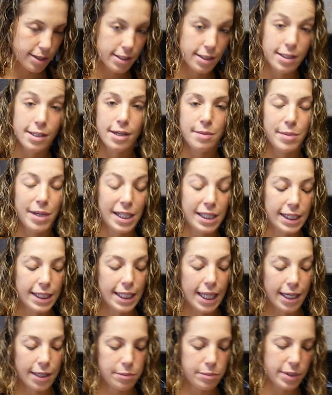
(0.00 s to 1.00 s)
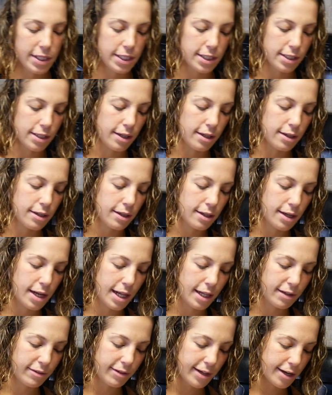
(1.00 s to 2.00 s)
It's going to be a light pizza.
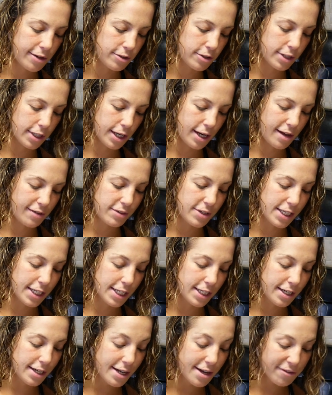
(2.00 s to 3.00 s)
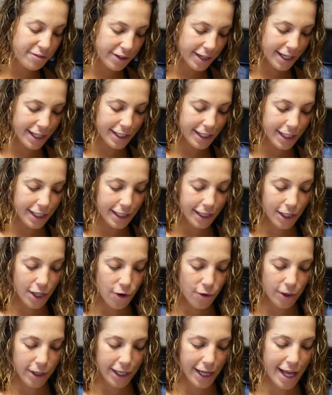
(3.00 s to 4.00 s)
Cauliflower is going to have significantly
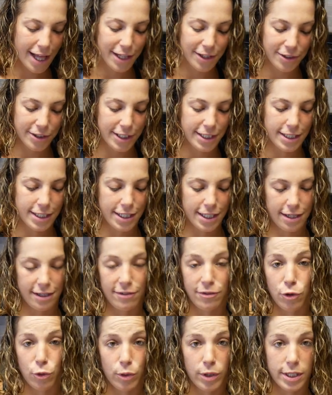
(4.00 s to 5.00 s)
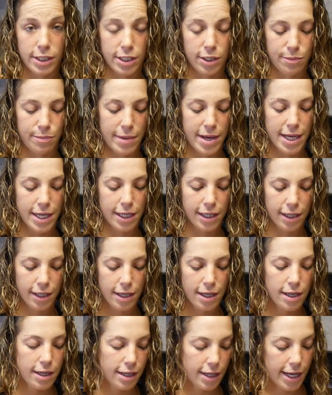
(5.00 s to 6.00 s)
lower calories than if you were to make
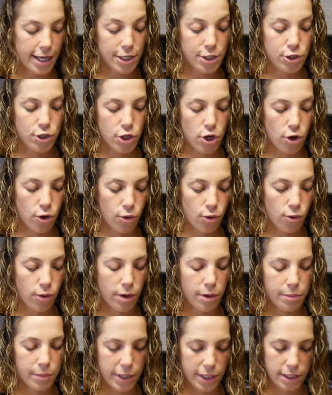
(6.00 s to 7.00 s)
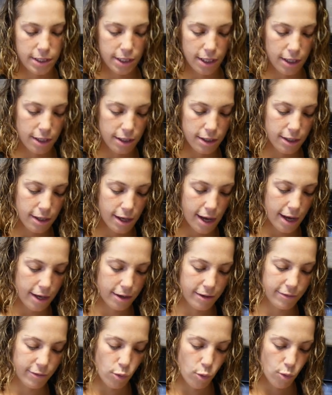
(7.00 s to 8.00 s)
a dough pizza out
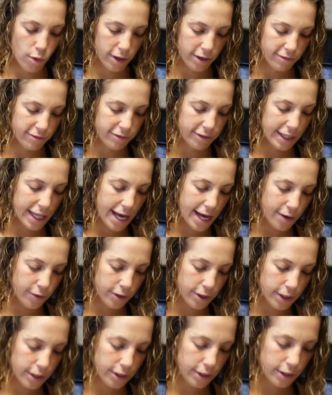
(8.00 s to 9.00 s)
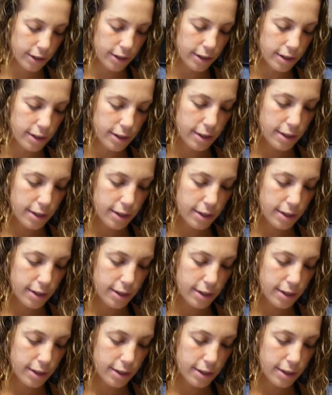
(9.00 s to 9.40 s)
of white flour.